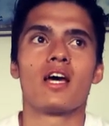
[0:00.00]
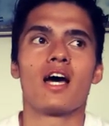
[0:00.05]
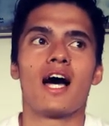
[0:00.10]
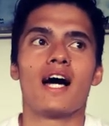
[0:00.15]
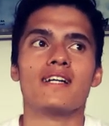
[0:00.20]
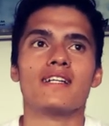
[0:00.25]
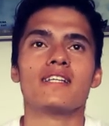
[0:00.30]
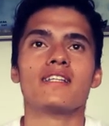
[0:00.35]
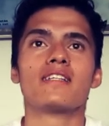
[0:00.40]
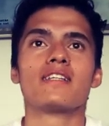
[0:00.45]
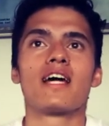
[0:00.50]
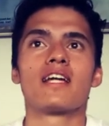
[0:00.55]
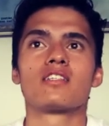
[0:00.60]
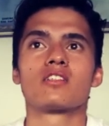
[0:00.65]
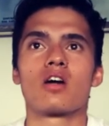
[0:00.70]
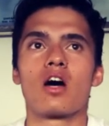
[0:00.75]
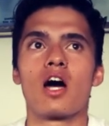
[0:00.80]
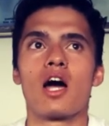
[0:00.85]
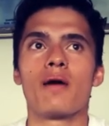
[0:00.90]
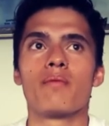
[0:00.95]
I needed that
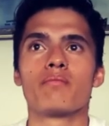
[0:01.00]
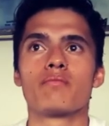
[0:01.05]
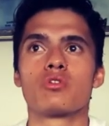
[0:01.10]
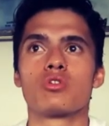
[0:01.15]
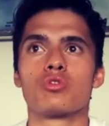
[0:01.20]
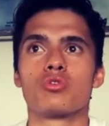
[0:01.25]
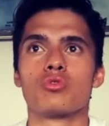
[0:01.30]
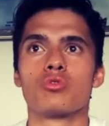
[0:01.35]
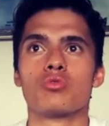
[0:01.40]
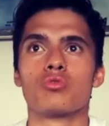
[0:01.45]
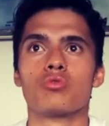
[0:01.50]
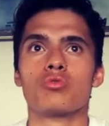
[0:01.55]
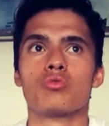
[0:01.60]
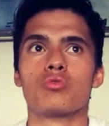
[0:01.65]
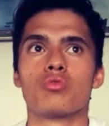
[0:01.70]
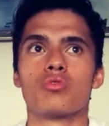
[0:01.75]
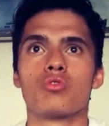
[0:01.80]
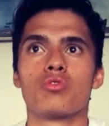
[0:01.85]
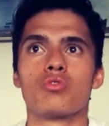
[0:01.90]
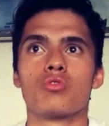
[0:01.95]
time to
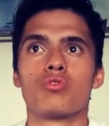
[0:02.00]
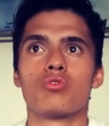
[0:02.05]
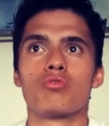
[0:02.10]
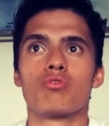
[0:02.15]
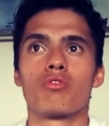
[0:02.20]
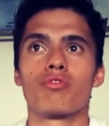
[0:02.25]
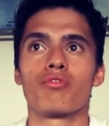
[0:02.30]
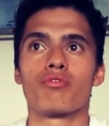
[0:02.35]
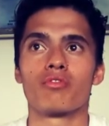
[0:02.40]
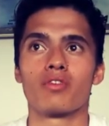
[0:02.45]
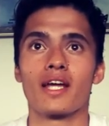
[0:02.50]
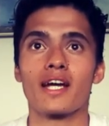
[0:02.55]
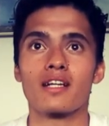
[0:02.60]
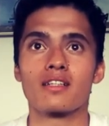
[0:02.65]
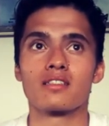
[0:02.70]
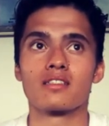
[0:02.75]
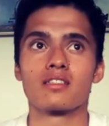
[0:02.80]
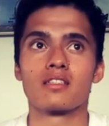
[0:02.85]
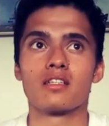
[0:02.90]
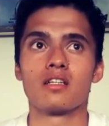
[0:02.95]

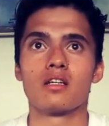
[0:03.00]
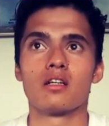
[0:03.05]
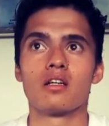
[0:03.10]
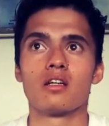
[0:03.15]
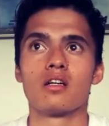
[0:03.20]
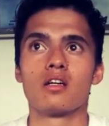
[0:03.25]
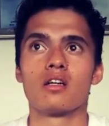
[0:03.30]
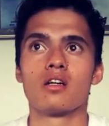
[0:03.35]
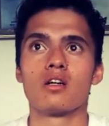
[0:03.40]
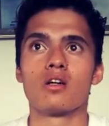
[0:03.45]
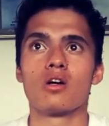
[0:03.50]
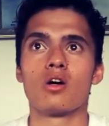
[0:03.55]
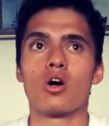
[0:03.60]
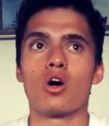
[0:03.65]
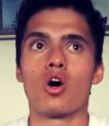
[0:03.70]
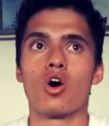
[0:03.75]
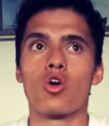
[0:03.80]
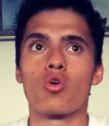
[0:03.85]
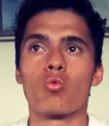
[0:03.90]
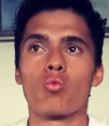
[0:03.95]
reflect
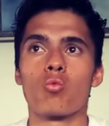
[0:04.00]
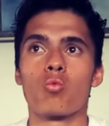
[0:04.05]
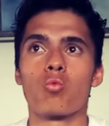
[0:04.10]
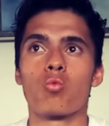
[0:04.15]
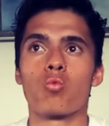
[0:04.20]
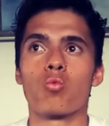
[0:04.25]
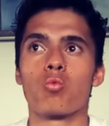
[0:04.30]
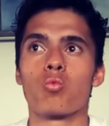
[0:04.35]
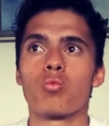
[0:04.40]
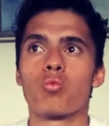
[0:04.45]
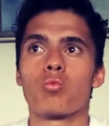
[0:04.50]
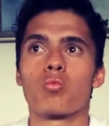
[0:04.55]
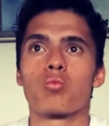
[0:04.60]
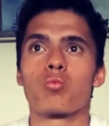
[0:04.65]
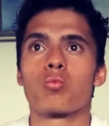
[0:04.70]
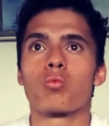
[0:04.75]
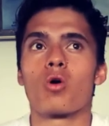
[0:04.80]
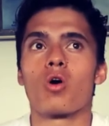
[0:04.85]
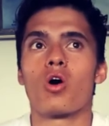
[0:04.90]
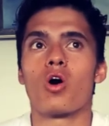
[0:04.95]
on
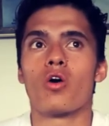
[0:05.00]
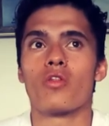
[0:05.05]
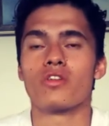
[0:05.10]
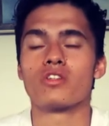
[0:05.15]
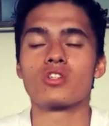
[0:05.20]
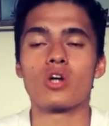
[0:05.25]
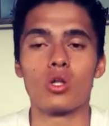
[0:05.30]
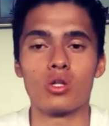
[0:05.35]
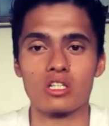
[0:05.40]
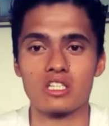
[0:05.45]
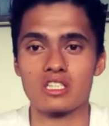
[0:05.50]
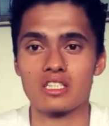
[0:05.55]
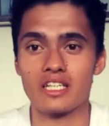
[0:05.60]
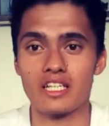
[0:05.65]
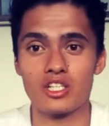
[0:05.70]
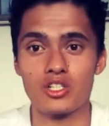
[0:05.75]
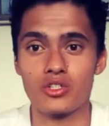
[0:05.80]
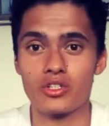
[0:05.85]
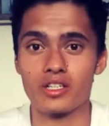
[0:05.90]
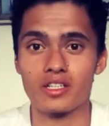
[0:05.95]
this whole
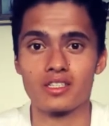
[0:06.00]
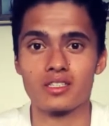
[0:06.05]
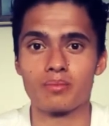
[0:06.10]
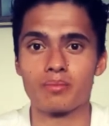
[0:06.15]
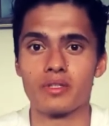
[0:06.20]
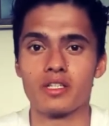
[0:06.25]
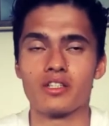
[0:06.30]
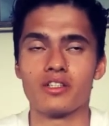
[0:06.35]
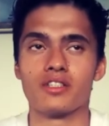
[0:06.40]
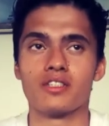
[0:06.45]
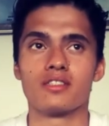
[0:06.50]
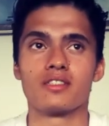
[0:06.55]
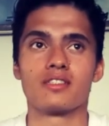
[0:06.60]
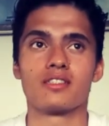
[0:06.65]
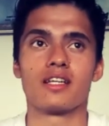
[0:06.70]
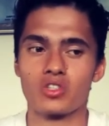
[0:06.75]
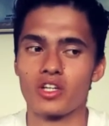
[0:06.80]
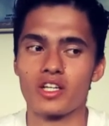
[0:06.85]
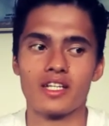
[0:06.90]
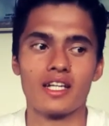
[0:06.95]
injury experience.
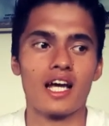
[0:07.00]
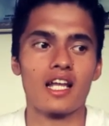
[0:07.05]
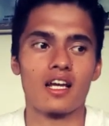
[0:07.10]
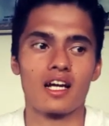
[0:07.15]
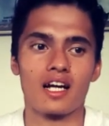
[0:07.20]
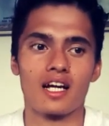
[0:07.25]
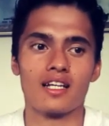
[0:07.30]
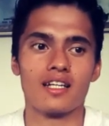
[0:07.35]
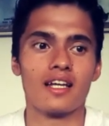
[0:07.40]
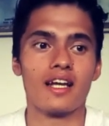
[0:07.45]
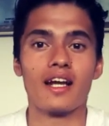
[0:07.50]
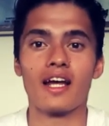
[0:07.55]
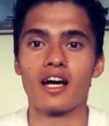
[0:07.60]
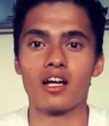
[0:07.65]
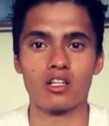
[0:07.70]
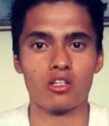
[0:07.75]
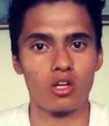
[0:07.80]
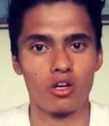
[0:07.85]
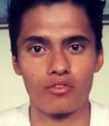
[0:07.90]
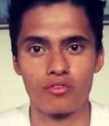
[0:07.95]
I'll tell you now, like, I let
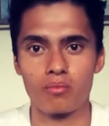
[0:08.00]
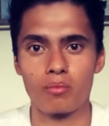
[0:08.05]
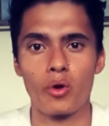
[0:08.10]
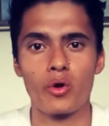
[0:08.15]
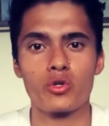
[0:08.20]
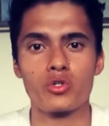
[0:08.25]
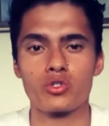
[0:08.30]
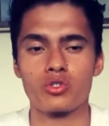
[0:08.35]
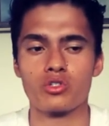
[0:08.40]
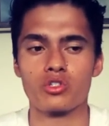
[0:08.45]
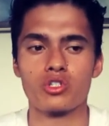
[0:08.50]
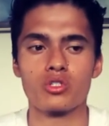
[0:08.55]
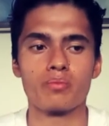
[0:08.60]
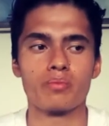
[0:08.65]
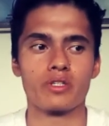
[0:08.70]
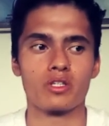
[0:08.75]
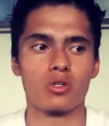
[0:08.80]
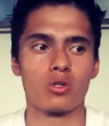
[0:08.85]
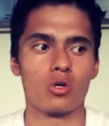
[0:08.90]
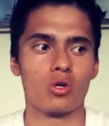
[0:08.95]
out a lot of emotion just
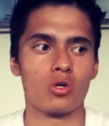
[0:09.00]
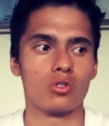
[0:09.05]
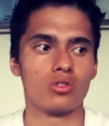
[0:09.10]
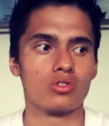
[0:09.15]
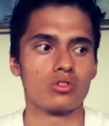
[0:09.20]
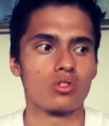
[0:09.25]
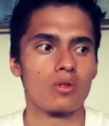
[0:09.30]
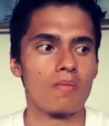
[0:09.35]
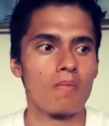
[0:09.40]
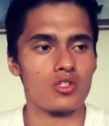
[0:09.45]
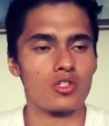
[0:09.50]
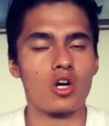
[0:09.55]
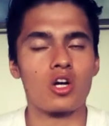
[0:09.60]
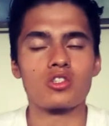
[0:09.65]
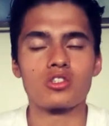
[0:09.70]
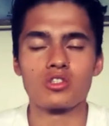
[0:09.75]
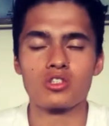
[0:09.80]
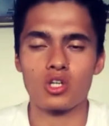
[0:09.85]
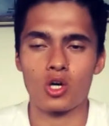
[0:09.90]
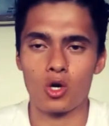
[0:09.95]
because the
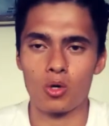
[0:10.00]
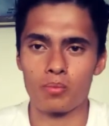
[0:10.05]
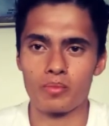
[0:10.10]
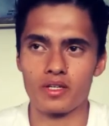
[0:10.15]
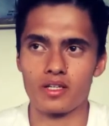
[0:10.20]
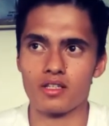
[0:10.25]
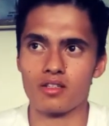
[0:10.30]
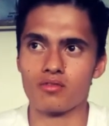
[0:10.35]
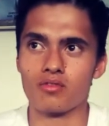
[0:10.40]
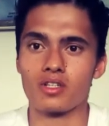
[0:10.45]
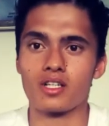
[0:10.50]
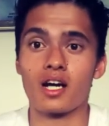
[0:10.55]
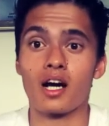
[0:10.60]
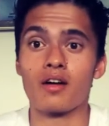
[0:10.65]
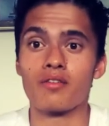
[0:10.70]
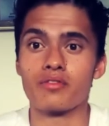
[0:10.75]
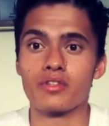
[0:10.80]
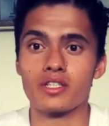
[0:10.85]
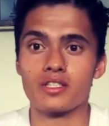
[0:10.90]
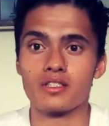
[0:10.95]
doctor told me
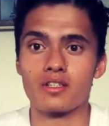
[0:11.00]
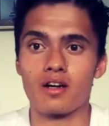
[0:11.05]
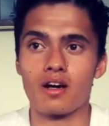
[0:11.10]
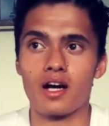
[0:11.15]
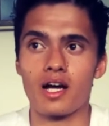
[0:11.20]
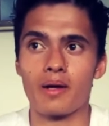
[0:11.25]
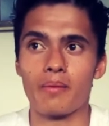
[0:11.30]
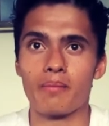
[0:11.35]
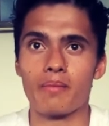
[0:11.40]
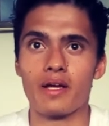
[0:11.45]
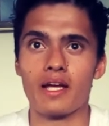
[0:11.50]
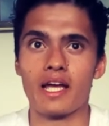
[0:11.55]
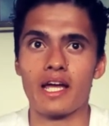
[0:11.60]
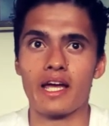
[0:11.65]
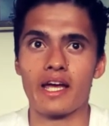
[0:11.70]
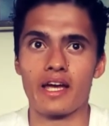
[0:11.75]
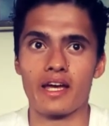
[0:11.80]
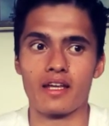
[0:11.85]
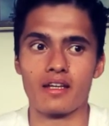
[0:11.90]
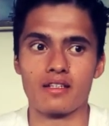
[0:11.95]
recovery time,
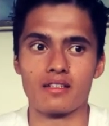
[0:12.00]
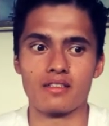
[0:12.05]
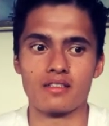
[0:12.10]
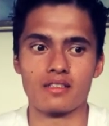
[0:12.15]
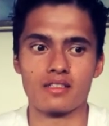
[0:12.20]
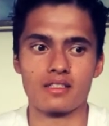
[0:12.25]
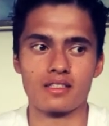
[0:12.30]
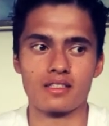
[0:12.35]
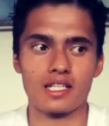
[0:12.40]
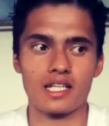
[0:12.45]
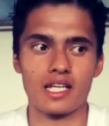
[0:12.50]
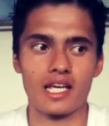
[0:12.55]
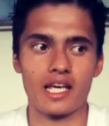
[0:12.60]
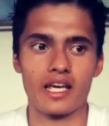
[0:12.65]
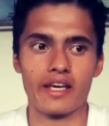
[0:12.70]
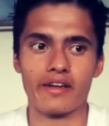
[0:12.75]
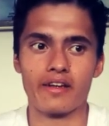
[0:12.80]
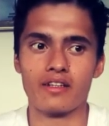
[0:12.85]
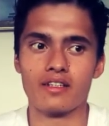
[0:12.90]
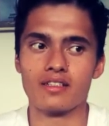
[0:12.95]
and
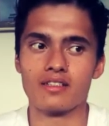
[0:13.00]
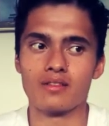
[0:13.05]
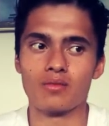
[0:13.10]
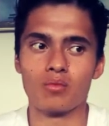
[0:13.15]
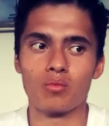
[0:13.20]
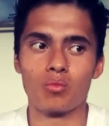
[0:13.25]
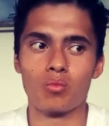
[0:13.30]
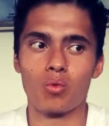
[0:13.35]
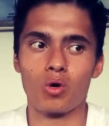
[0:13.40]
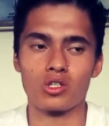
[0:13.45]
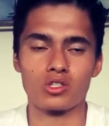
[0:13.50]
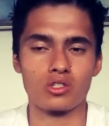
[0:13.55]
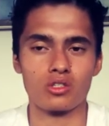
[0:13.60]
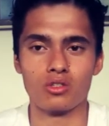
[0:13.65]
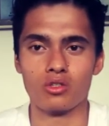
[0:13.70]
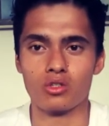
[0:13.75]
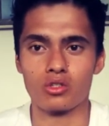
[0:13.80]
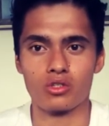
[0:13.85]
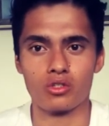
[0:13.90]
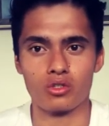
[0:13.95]
it wasn't
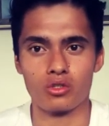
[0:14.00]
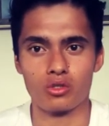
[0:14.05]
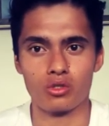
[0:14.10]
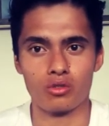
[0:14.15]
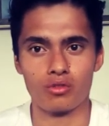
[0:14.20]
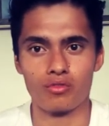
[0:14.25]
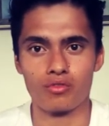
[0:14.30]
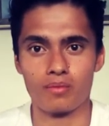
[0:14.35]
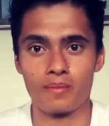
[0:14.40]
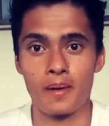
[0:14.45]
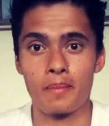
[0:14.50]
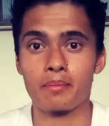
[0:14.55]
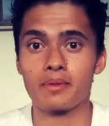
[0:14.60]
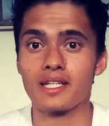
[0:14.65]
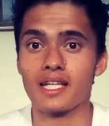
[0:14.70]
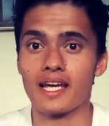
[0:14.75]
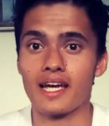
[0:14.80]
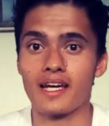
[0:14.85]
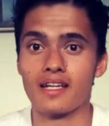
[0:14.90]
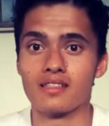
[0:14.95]
looking good for my
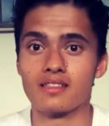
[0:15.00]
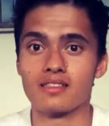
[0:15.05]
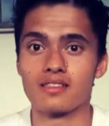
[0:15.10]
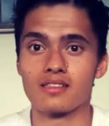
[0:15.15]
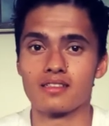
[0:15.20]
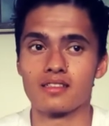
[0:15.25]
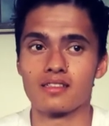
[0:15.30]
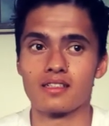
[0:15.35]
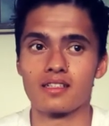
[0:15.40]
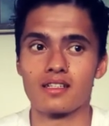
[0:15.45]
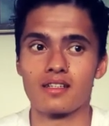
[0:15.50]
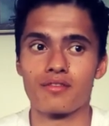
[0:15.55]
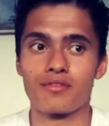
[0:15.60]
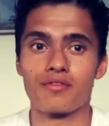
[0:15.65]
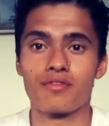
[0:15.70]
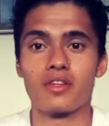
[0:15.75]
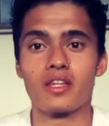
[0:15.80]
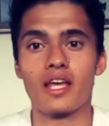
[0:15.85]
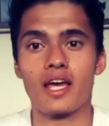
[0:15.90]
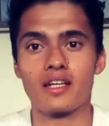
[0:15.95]
plans
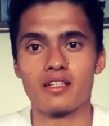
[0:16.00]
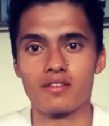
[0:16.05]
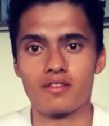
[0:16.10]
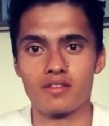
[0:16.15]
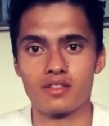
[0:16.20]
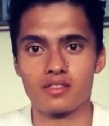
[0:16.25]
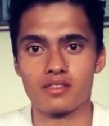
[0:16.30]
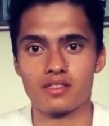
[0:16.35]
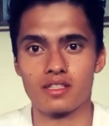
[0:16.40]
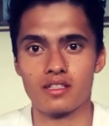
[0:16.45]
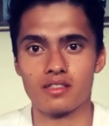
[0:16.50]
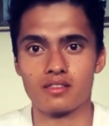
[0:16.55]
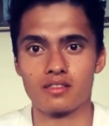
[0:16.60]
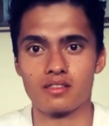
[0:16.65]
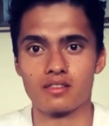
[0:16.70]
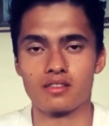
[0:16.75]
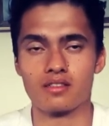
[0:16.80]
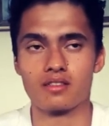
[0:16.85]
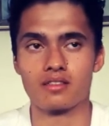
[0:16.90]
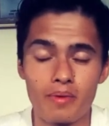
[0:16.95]
for the end of this season.